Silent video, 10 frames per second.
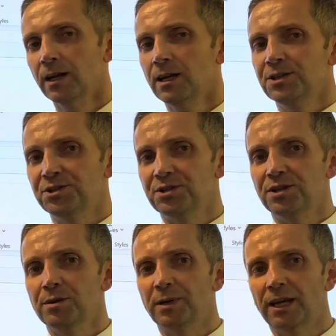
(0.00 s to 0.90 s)
since
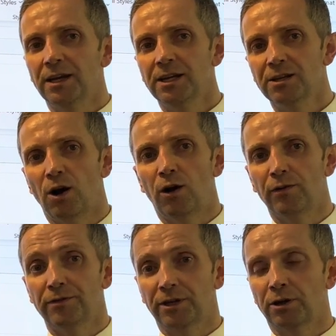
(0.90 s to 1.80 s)
the beginning
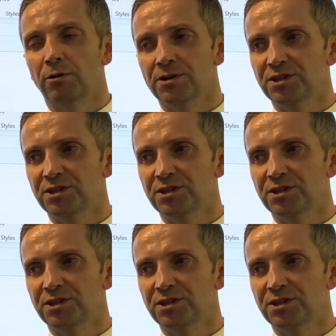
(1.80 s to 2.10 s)
of the current